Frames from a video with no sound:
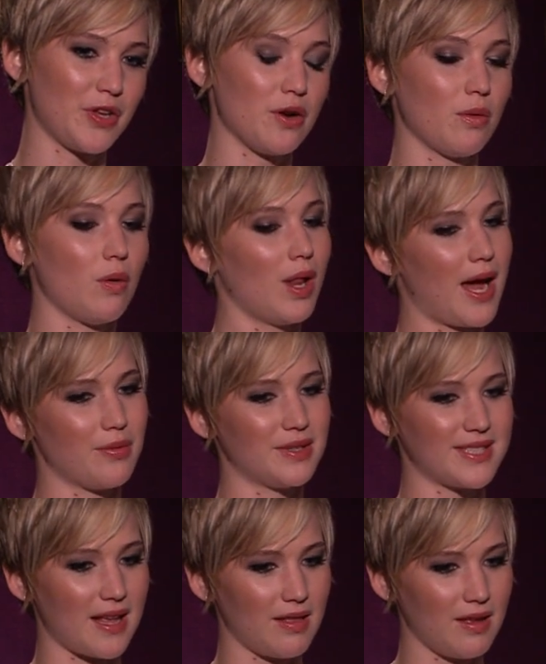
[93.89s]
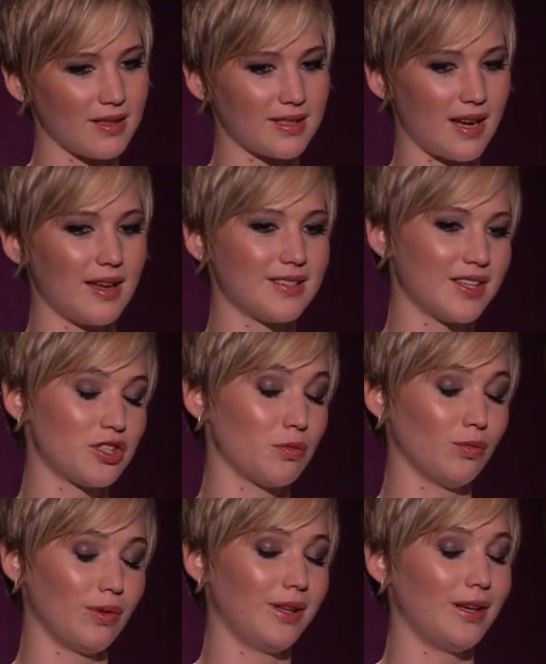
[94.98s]
you know well I would say this I had such a
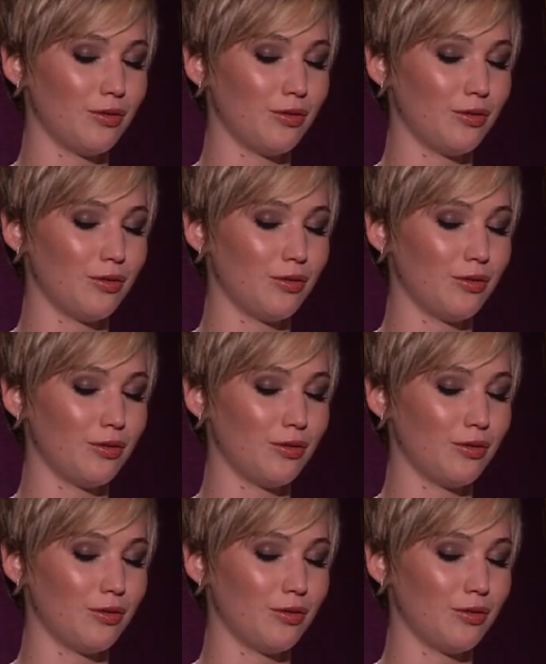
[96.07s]
really